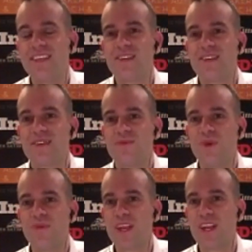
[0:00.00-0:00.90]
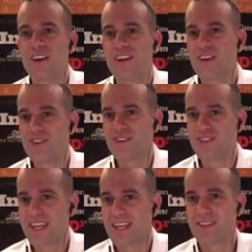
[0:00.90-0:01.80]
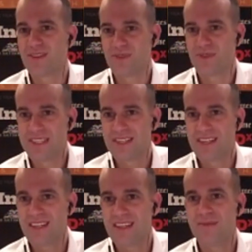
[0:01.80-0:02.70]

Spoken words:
we may not understand their reasoning,